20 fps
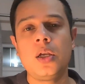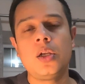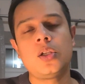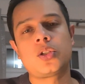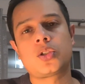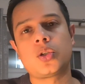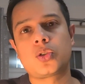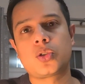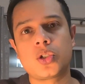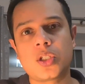
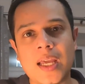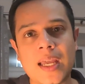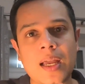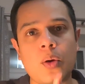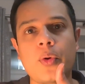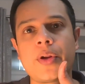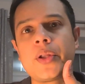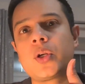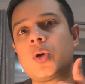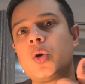So today I
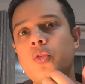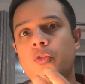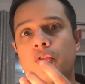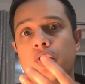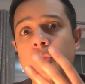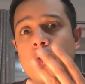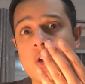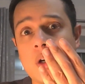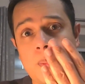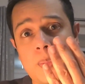want to go
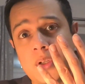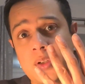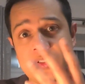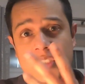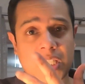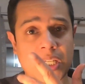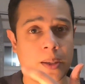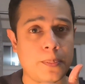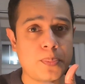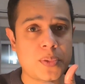through a couple of
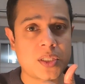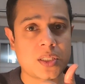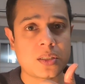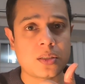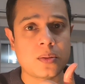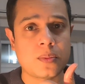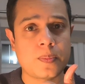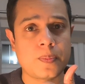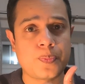tips